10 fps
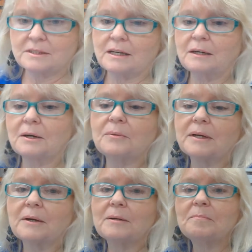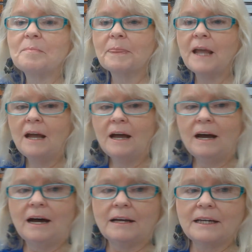kind of going on.
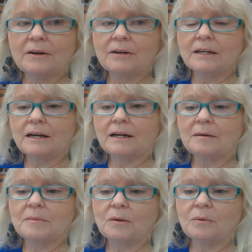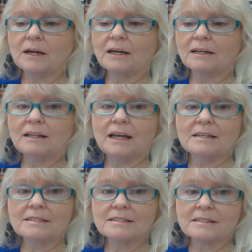Now, what kind of
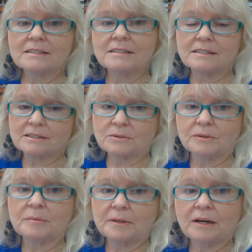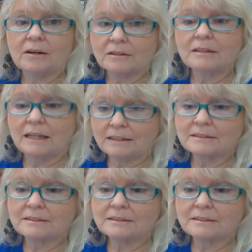class is this? This is going to be a hard class,